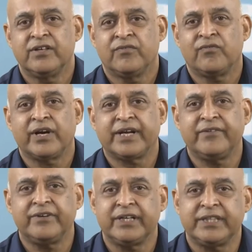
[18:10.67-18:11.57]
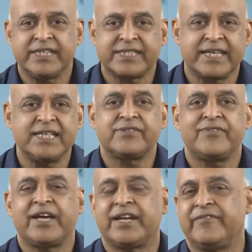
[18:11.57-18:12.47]
whatever the skills
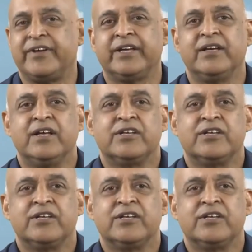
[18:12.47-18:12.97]
we are having,